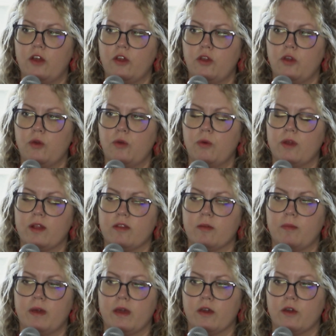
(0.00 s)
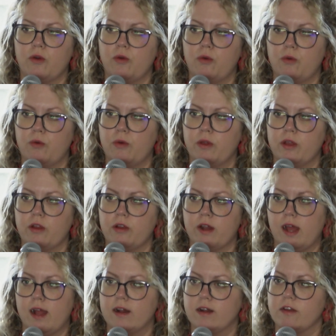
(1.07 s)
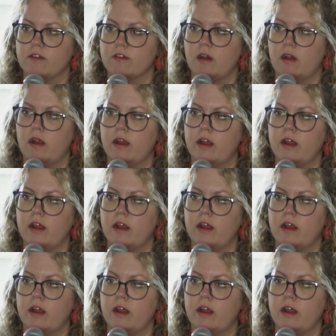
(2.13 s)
you get to pick who your doctors are,